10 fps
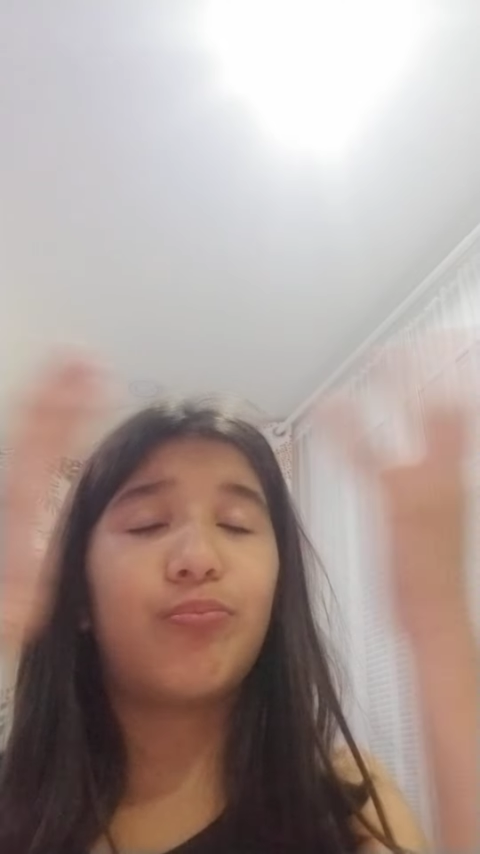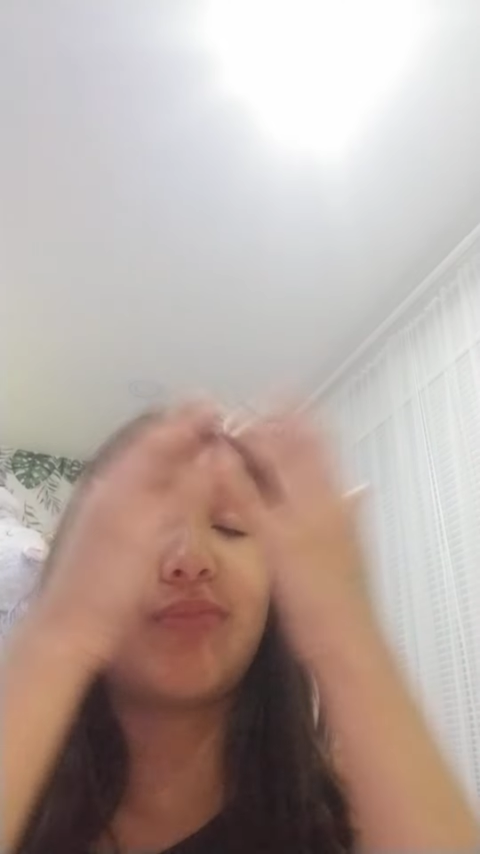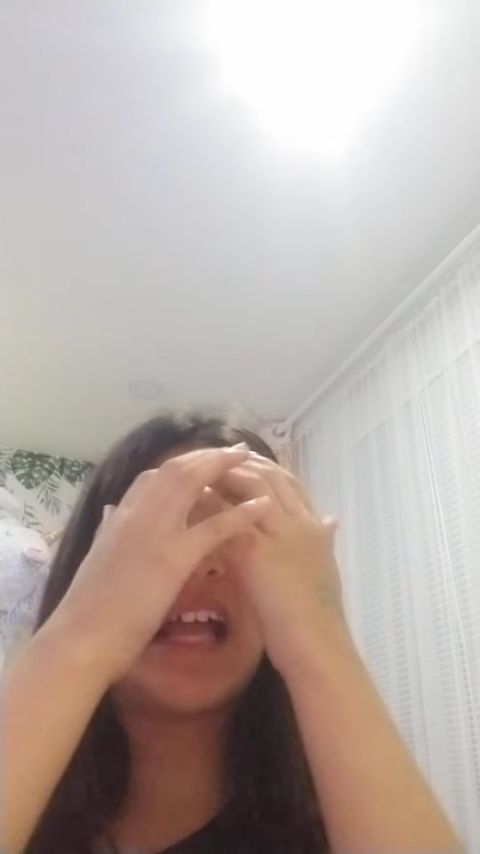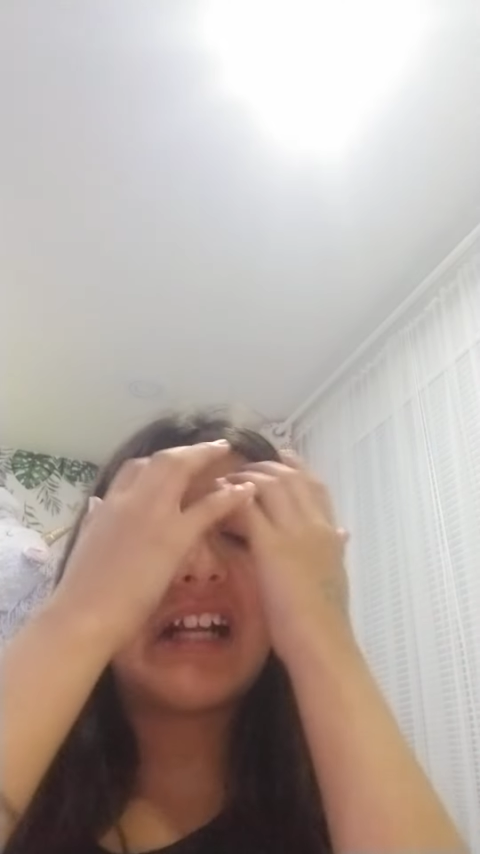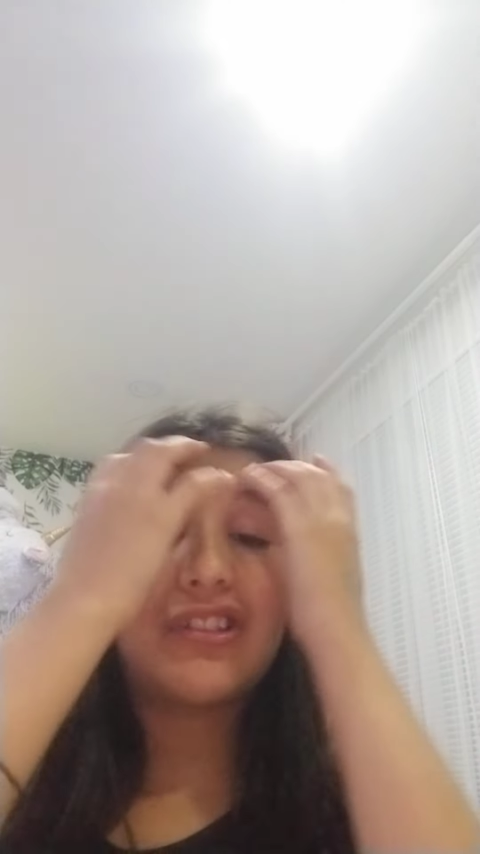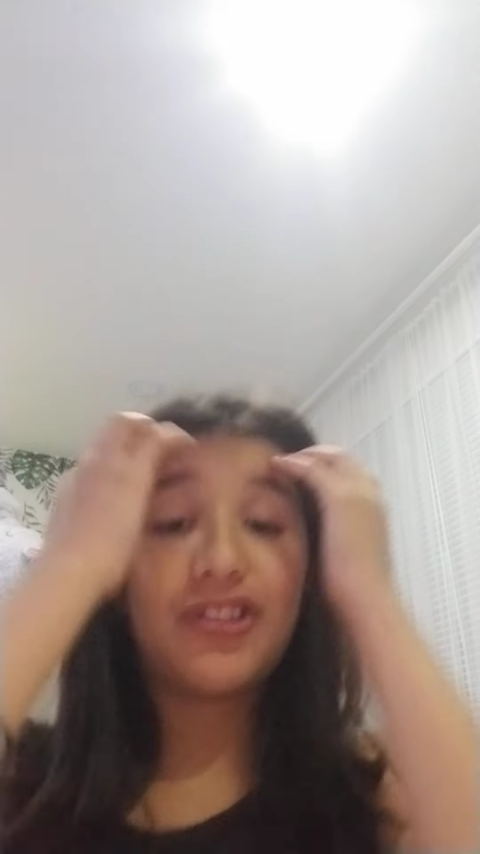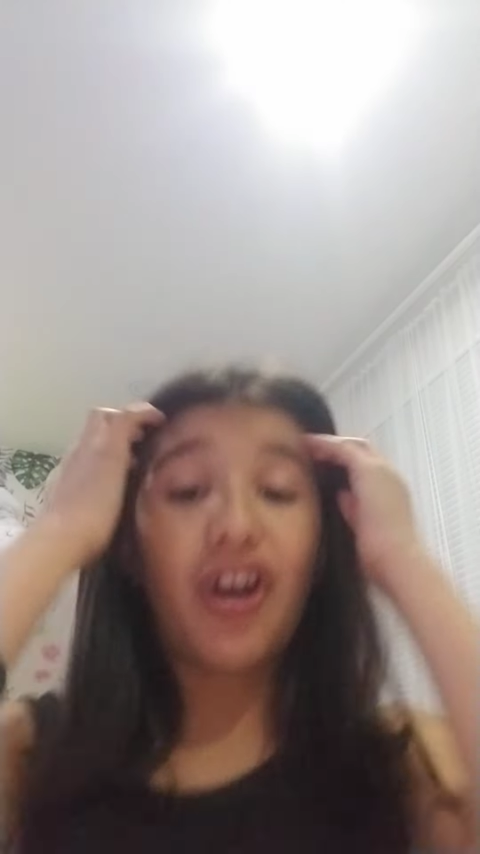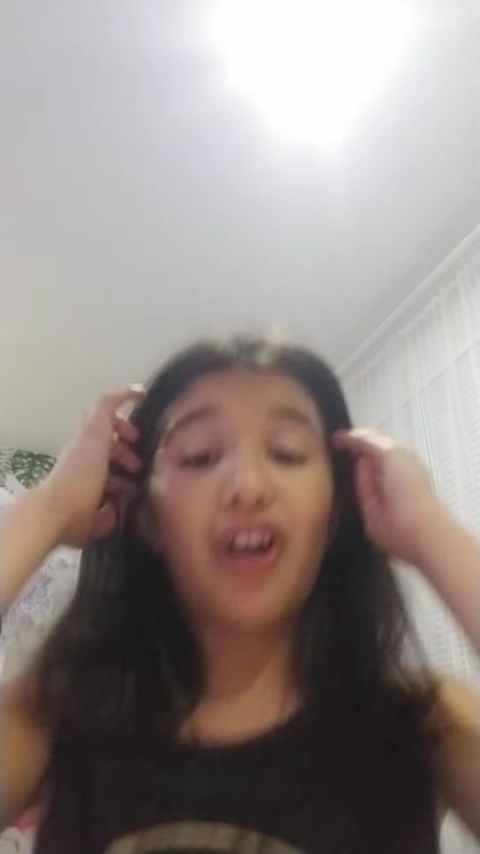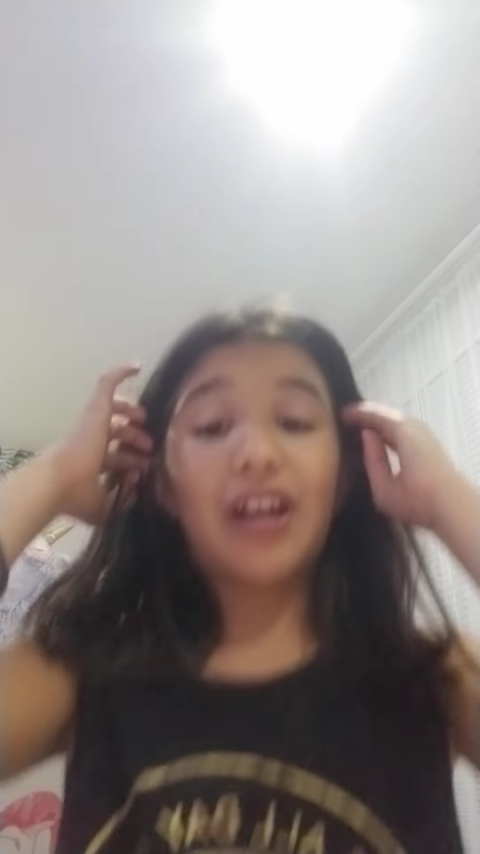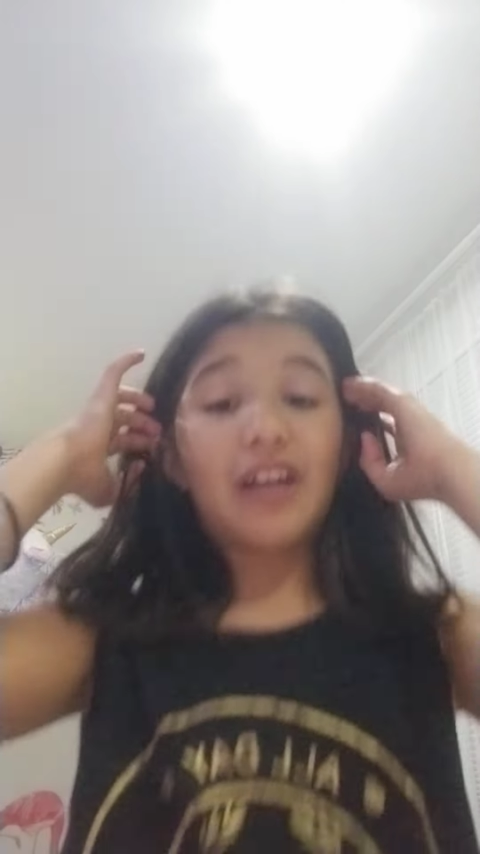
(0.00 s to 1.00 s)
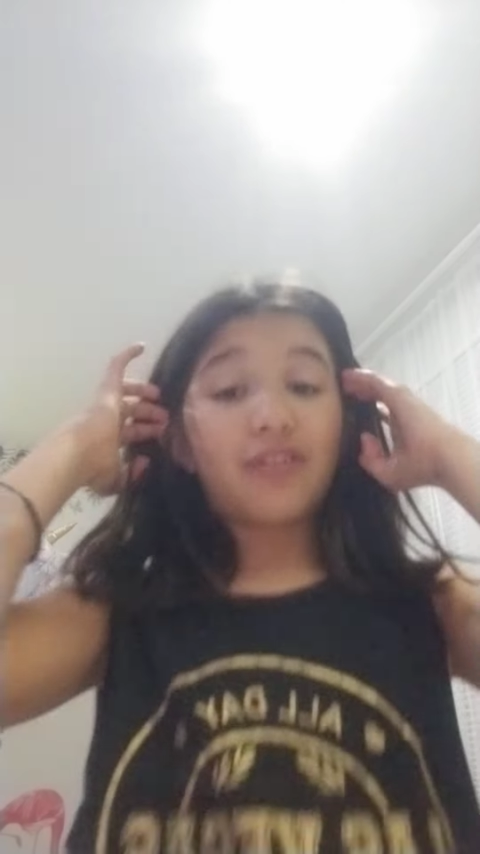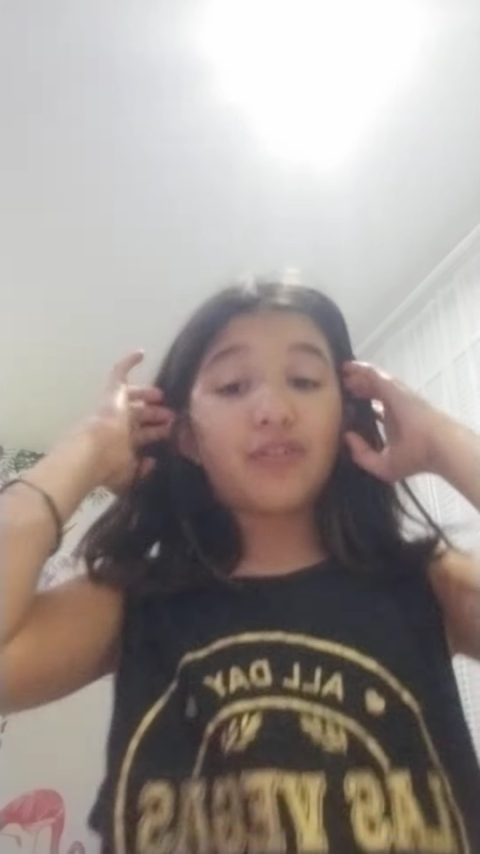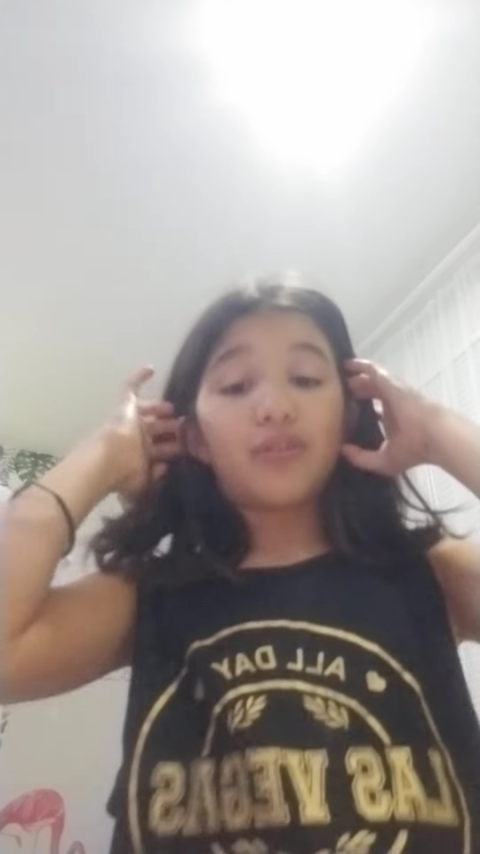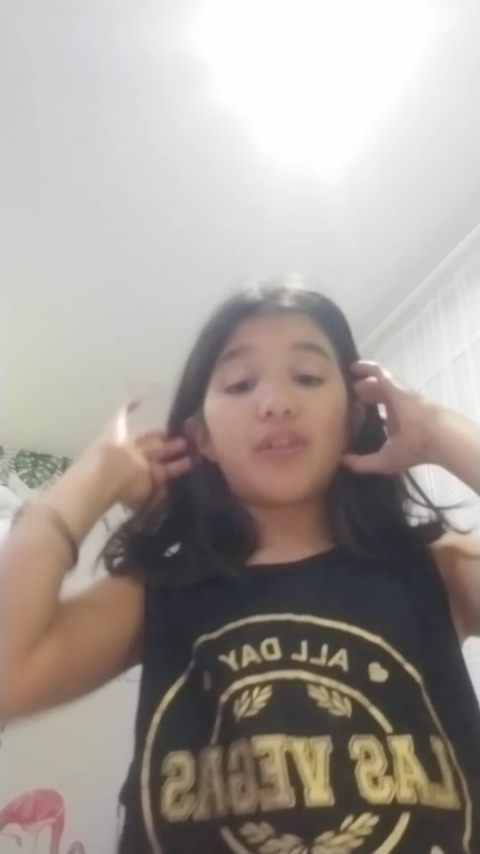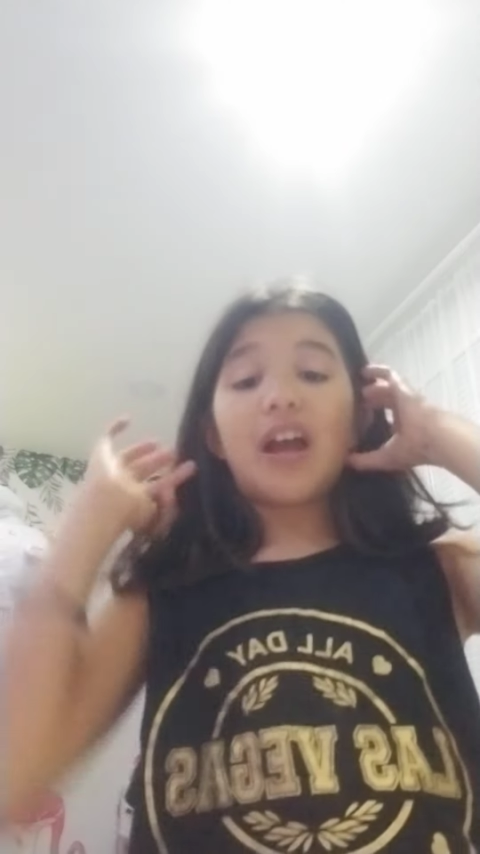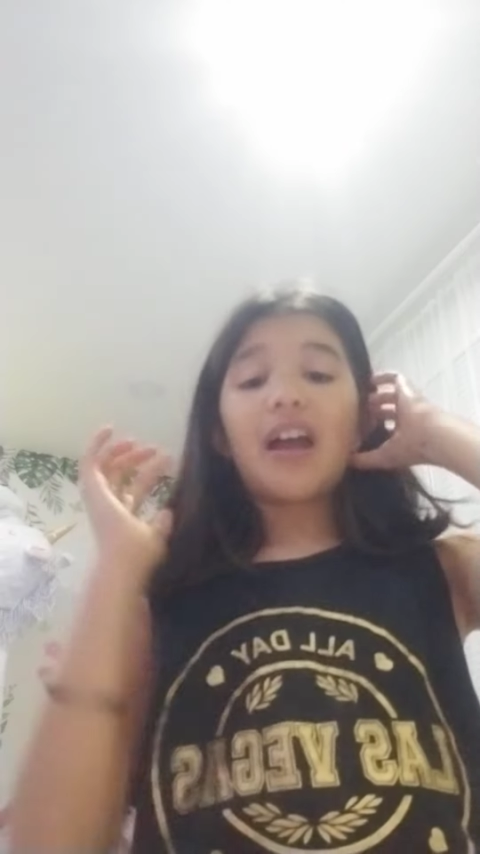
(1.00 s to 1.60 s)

Black Dog, I don't know.